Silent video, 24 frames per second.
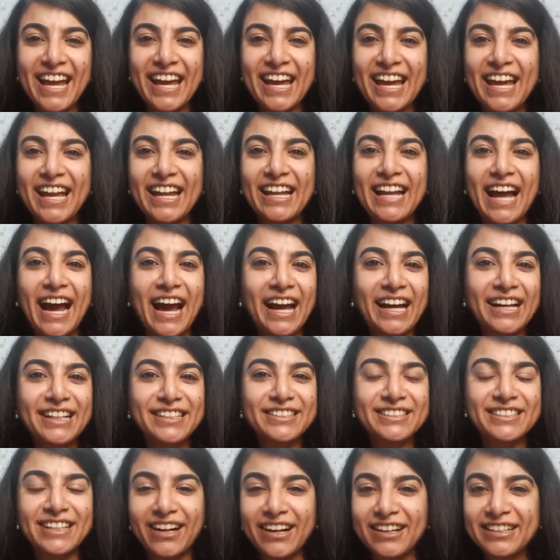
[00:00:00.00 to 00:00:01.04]
and I
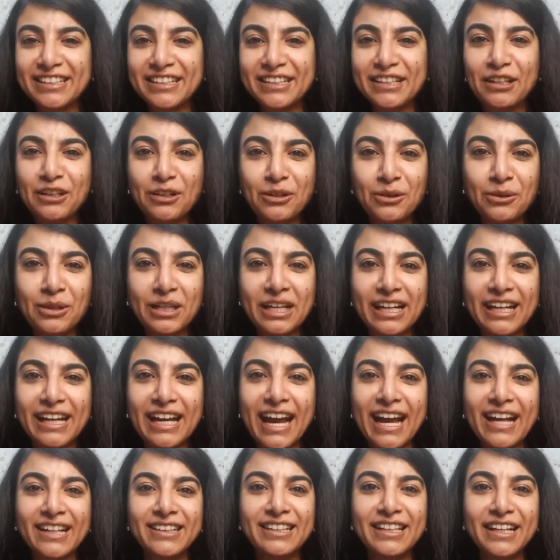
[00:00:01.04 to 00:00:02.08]
started looking
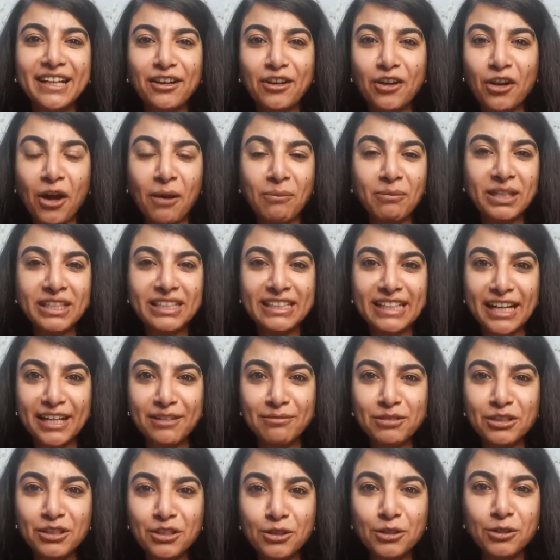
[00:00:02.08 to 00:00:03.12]
at the Economic
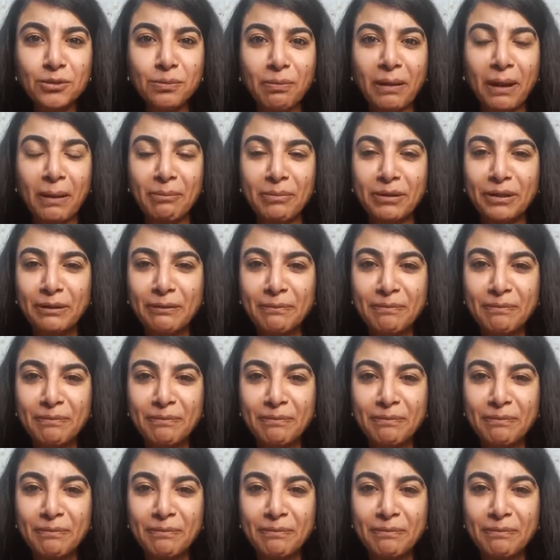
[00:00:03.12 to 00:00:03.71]
Times newspaper.